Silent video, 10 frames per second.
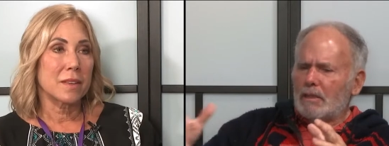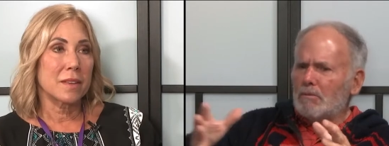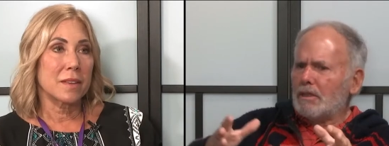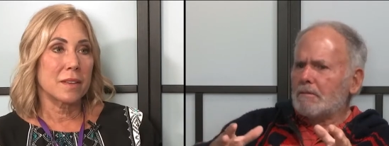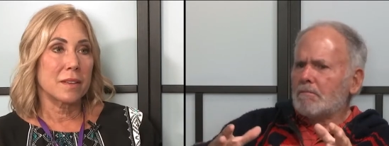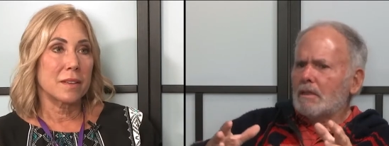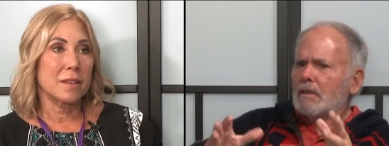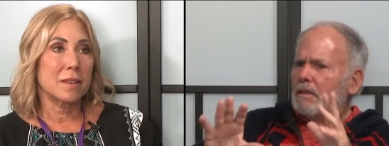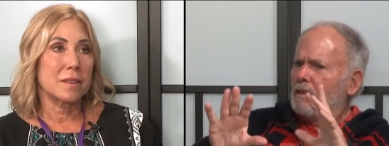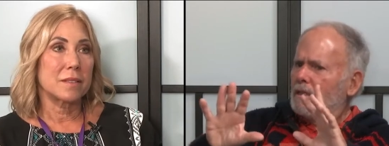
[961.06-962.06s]
Speaker 1: came in
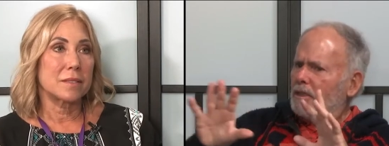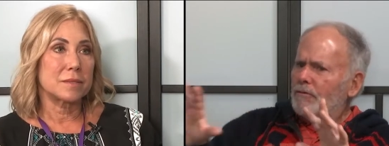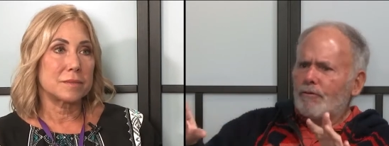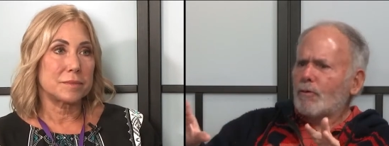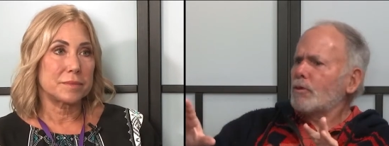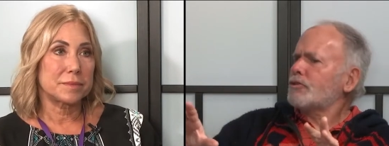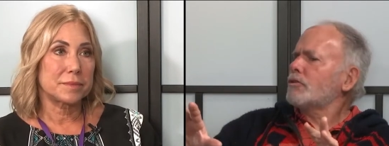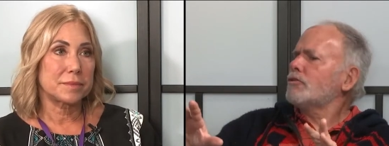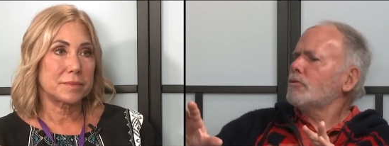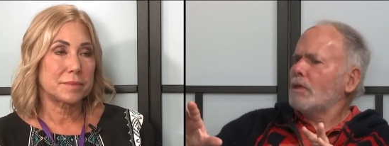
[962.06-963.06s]
and didn't force
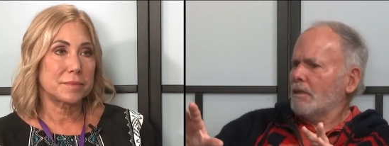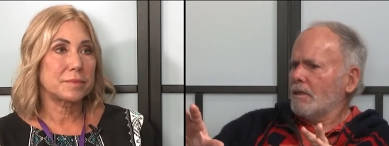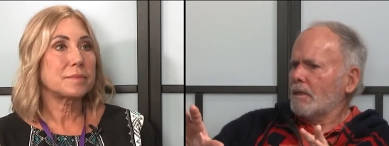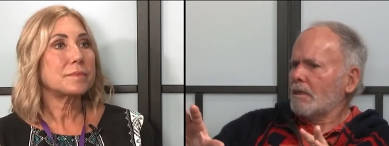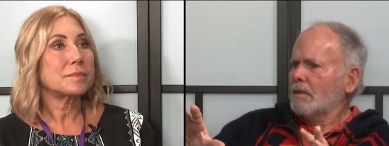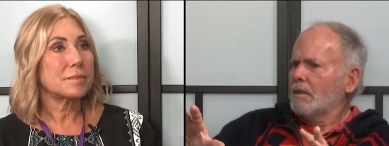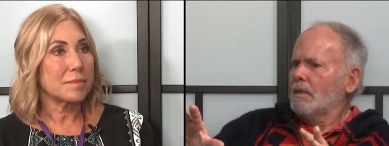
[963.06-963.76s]
her to do anything,